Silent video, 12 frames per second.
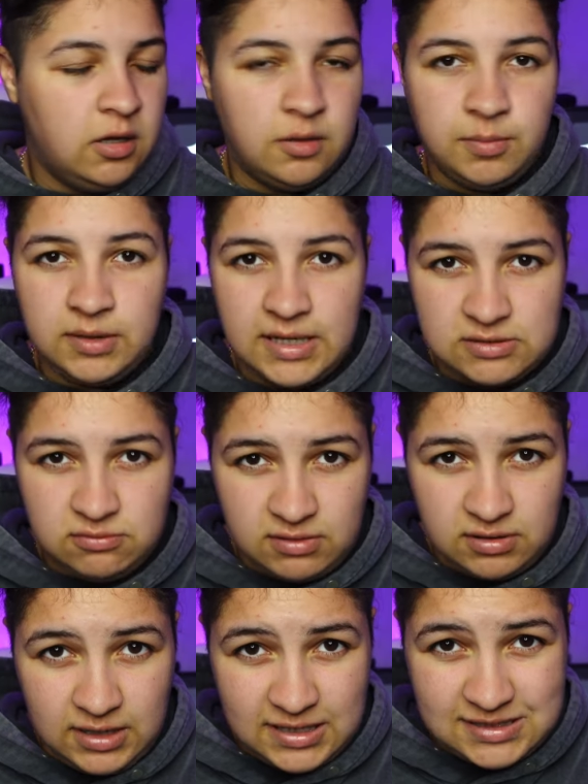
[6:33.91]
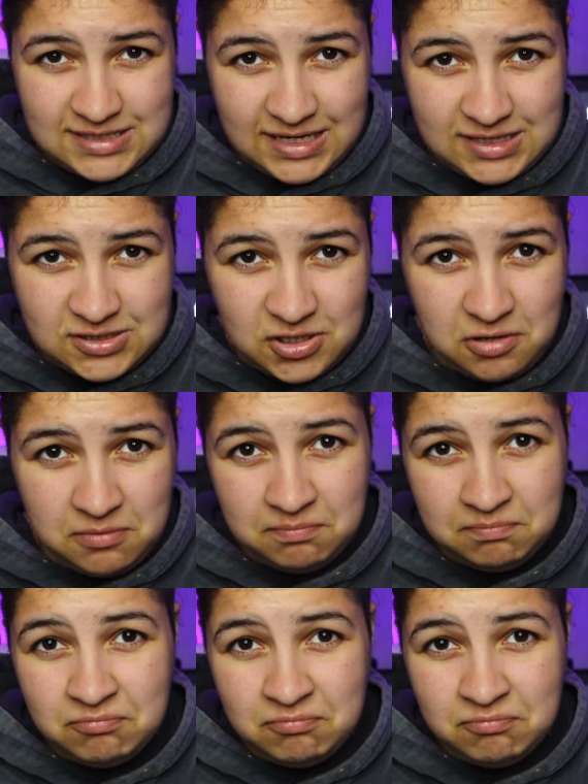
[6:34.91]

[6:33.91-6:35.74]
But let's let's test them,